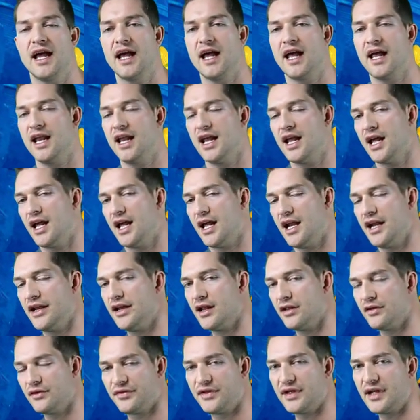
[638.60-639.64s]
and
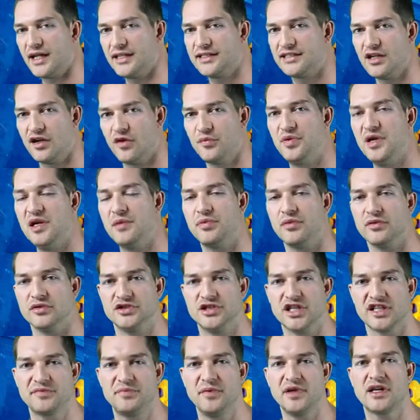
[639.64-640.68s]
another thing I tell people,
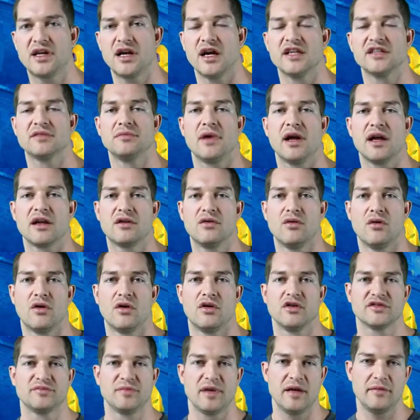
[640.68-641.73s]
just because my
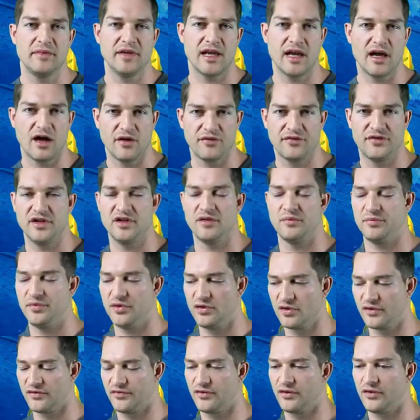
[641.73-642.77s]
corals may be healthy and
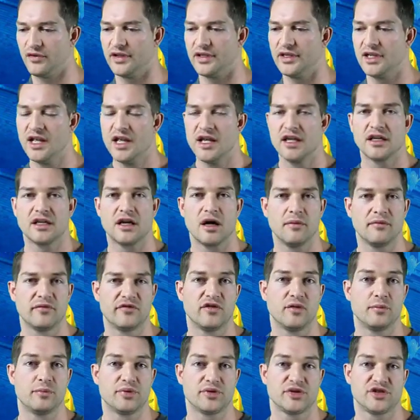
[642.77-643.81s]
beautiful and come
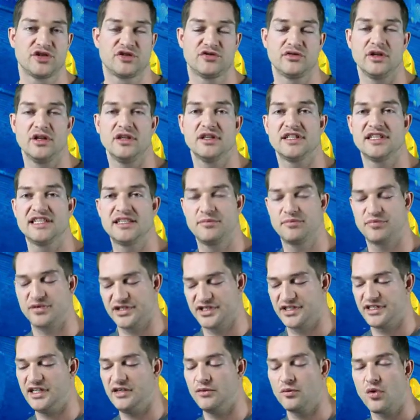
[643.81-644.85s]
from pristine,
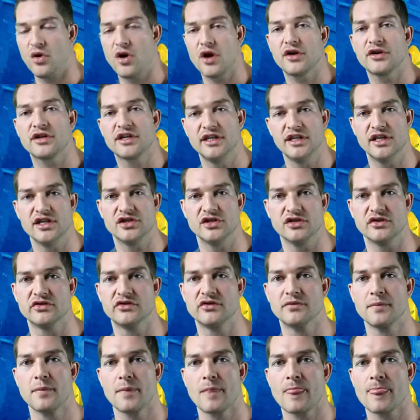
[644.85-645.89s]
pristine water conditions,